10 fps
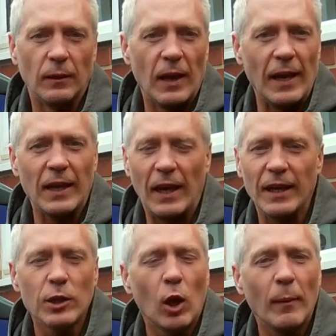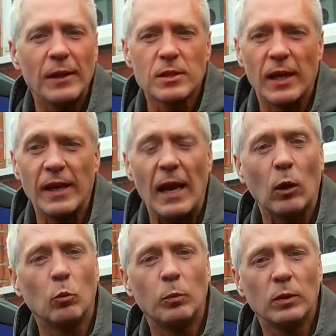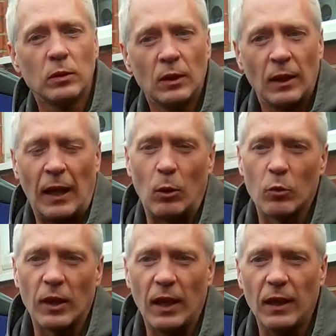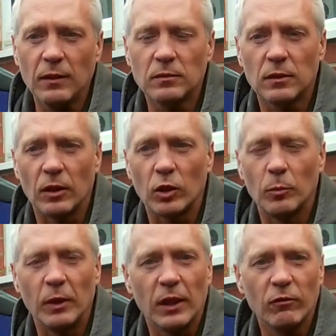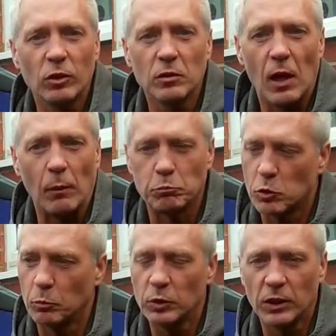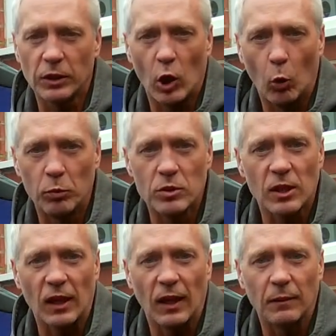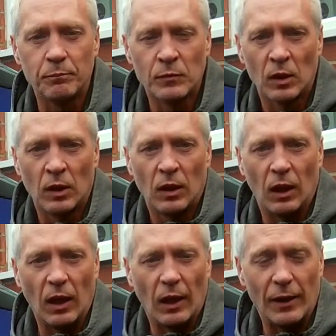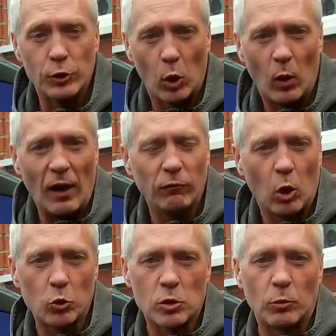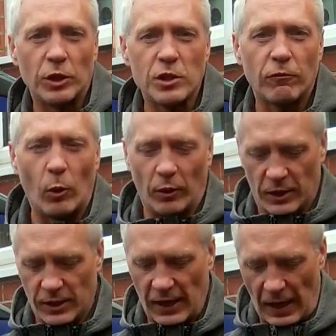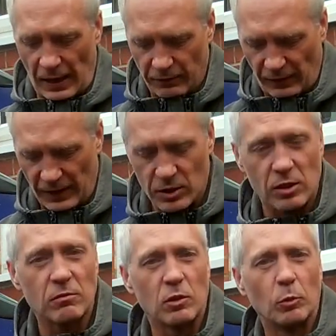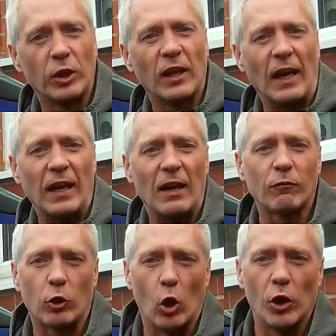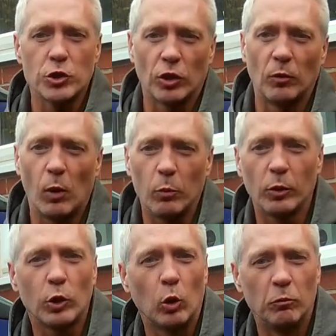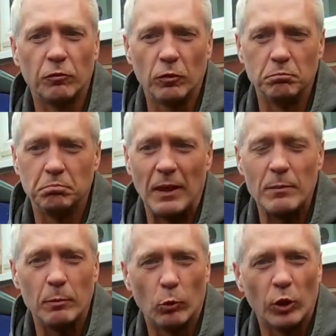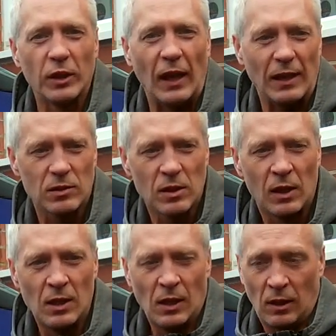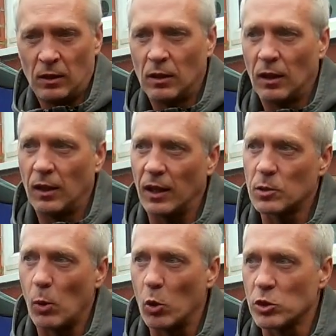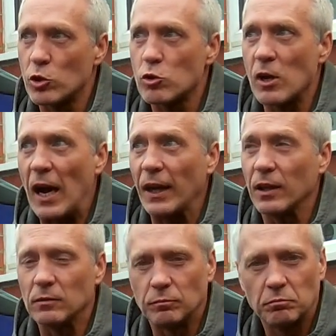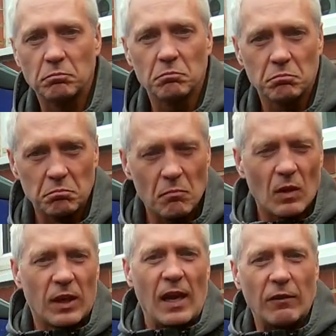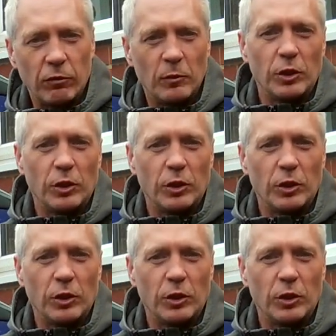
any comments, any help out there that can be given, I'm completely open to that. I don't have loads of money to throw at this car. In fact, the money that I have got is going to probably come from maybe money that I suppose I try and get from the